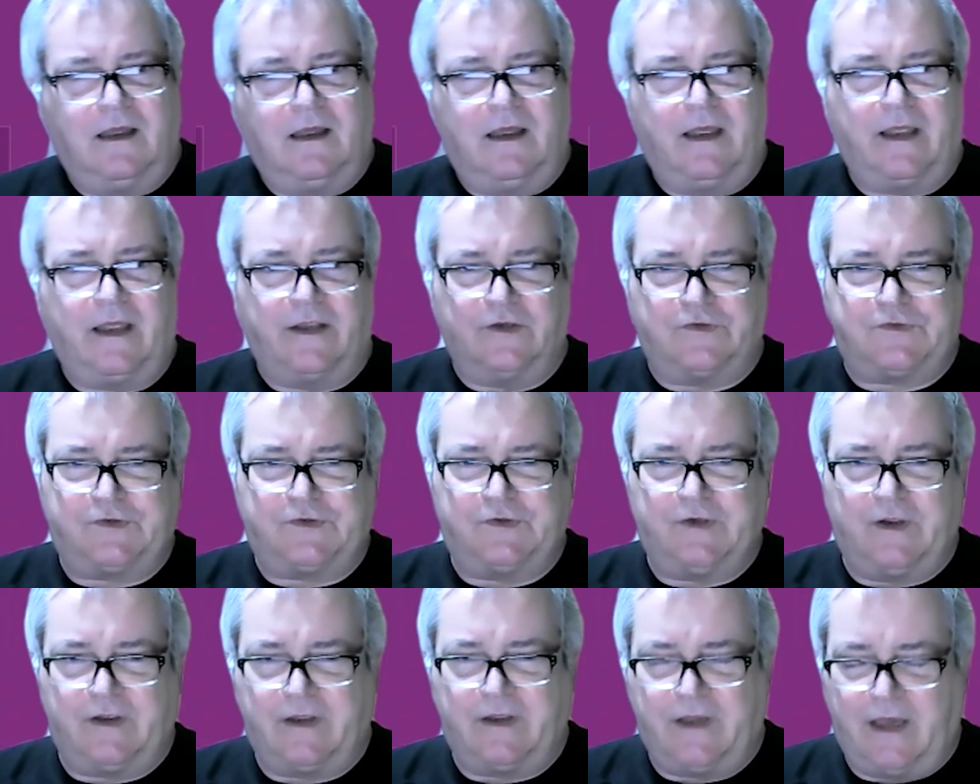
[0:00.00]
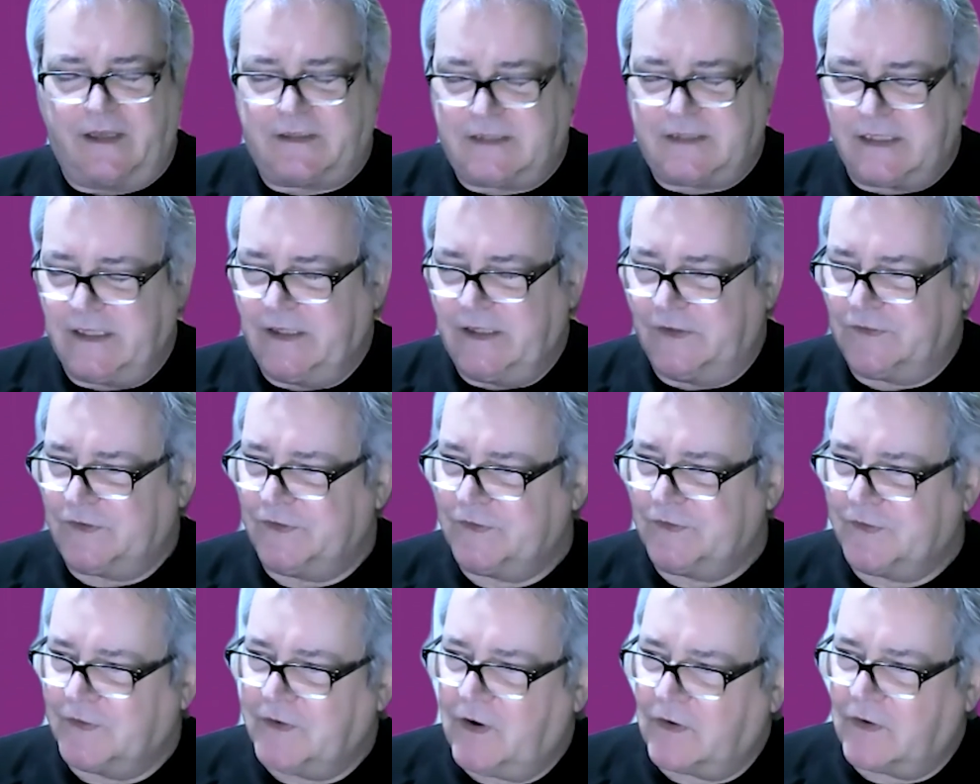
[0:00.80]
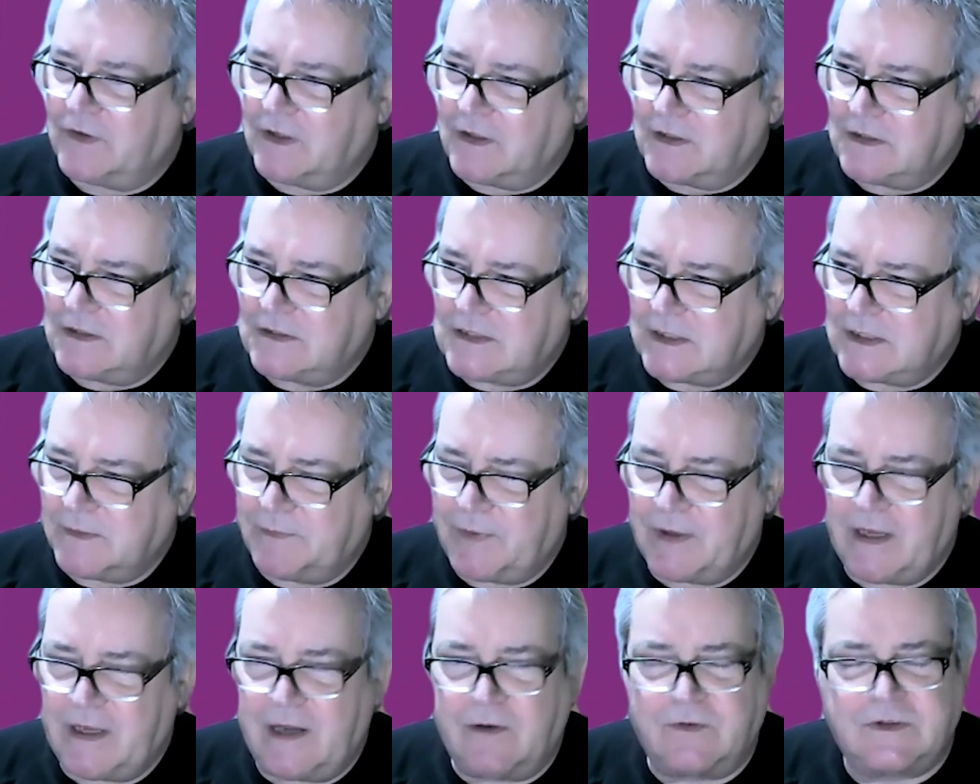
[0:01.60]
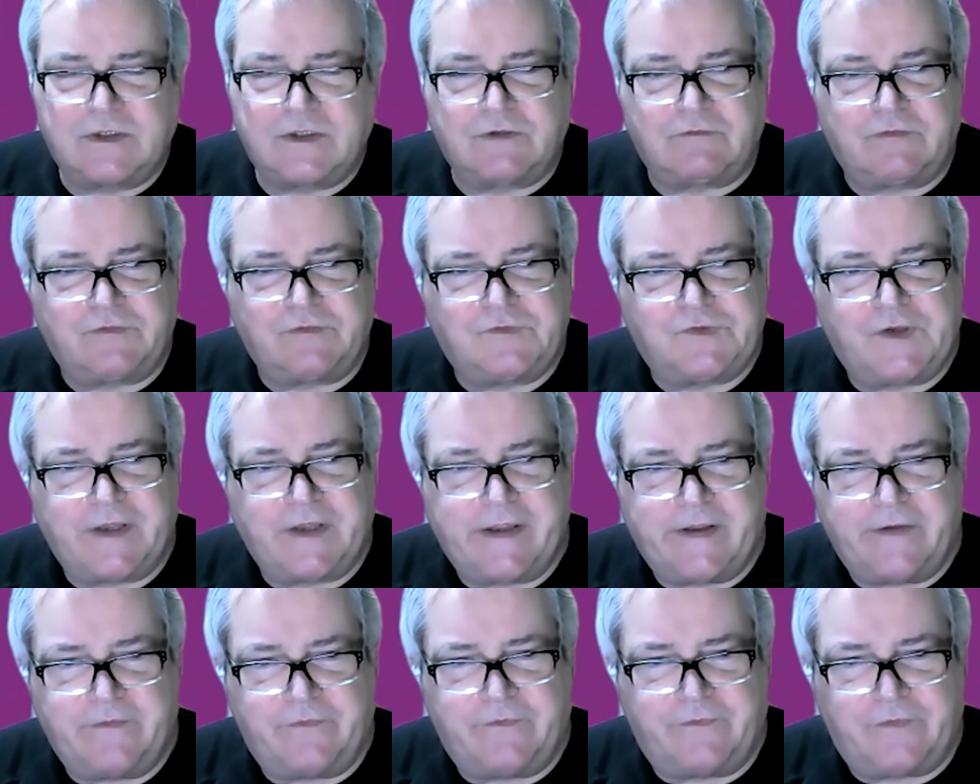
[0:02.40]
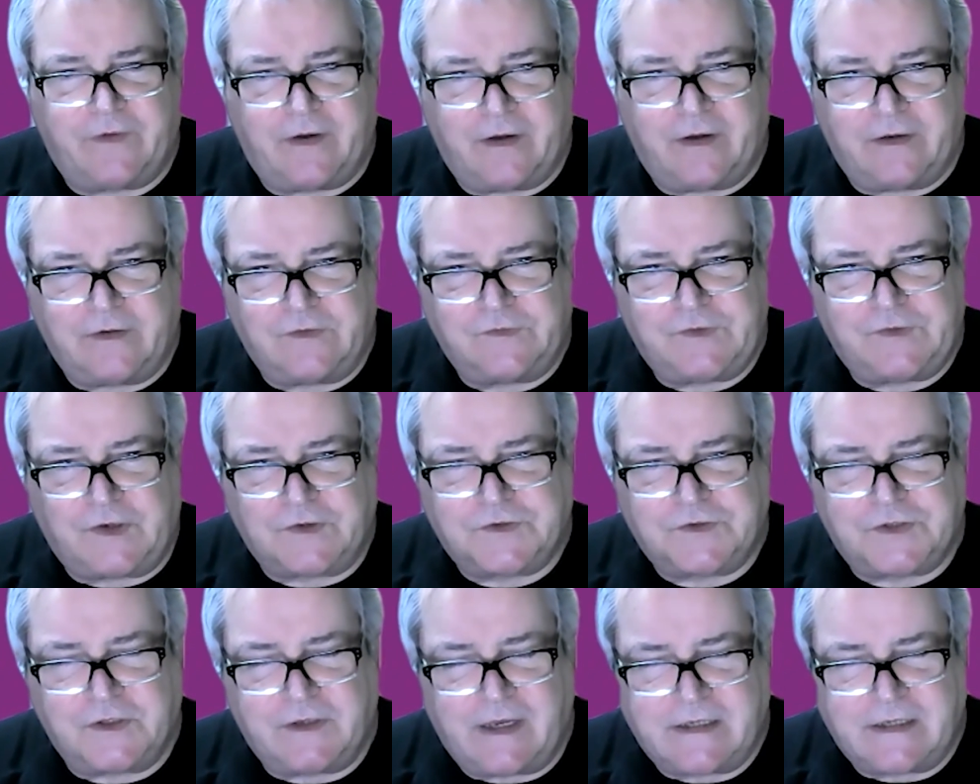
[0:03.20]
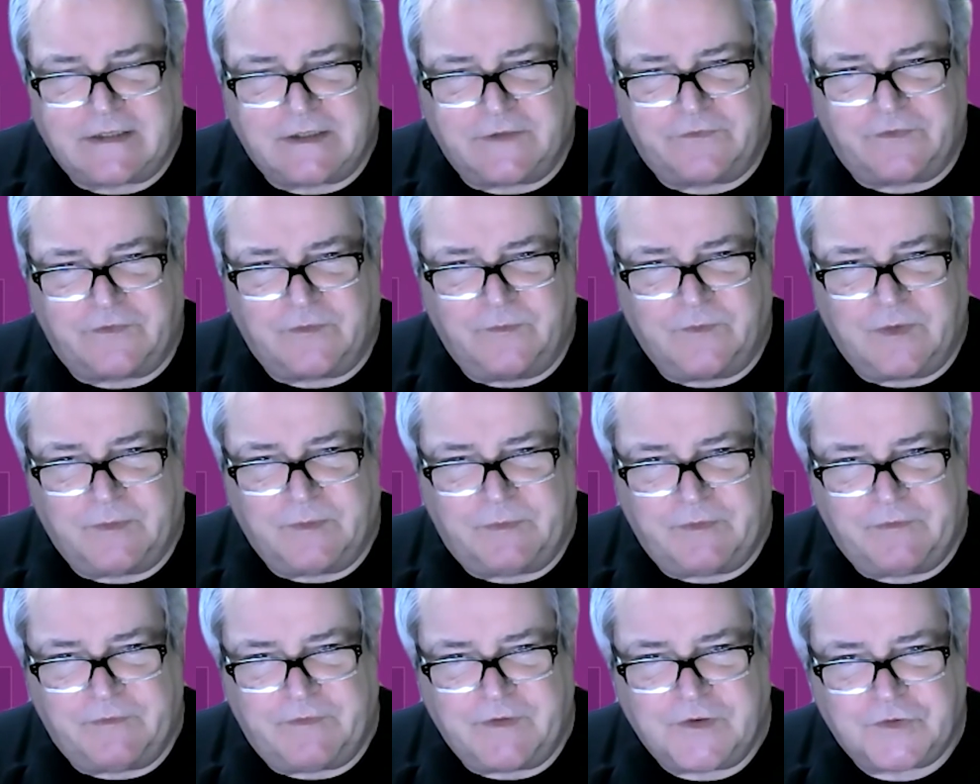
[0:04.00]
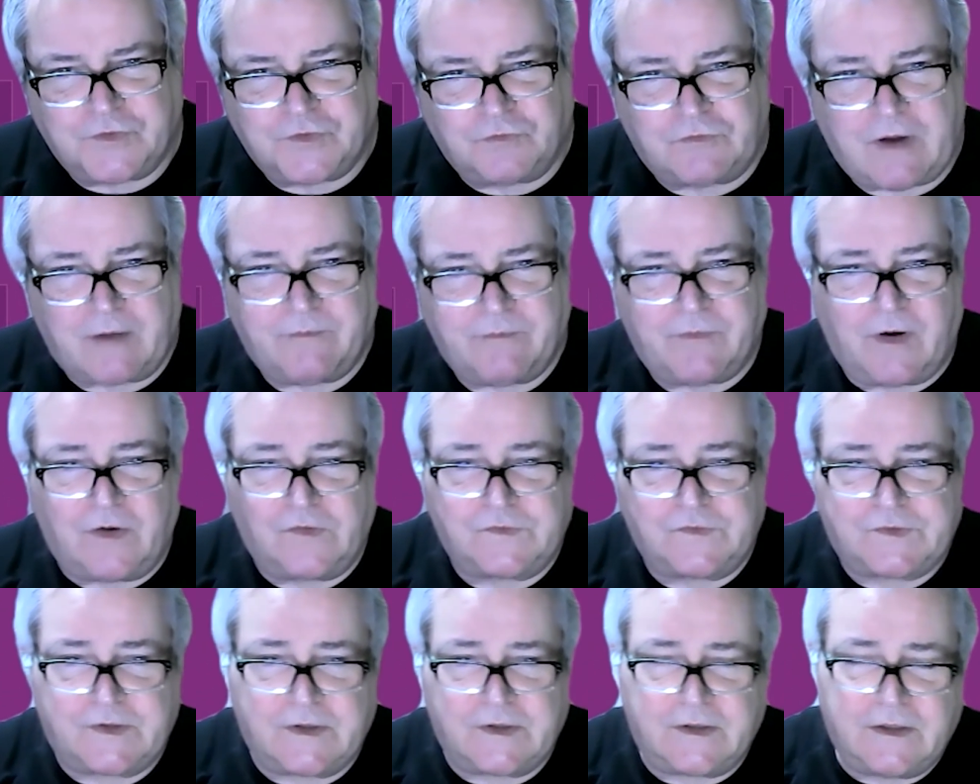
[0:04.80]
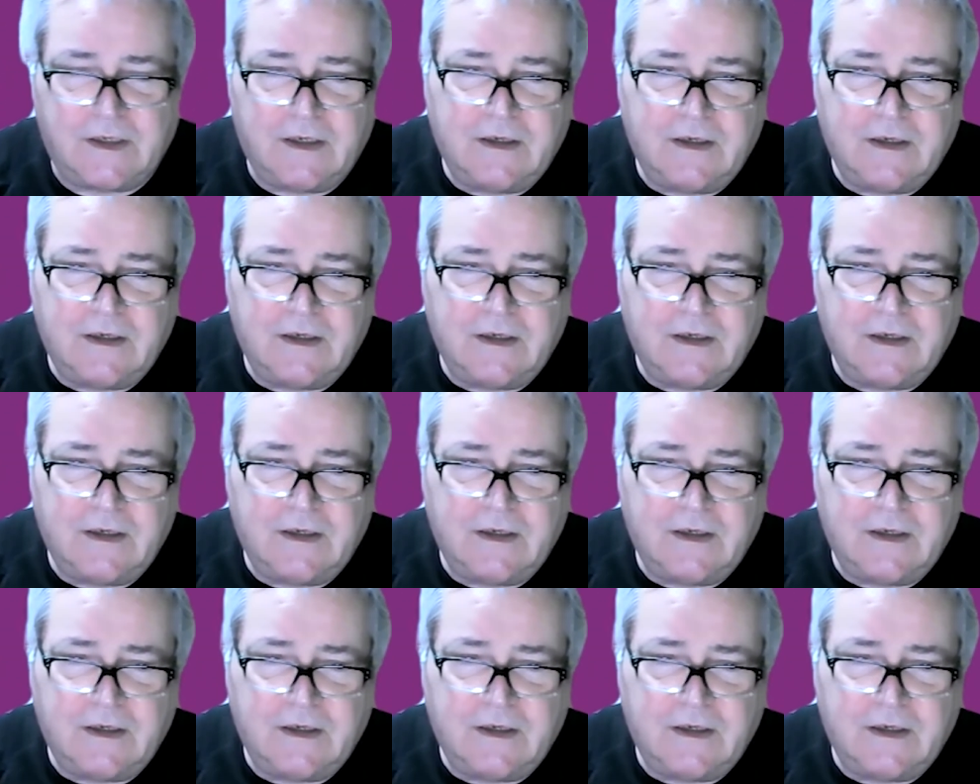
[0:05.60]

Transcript: it's an honour to be able to receive such a letter from the provincial Grand Master,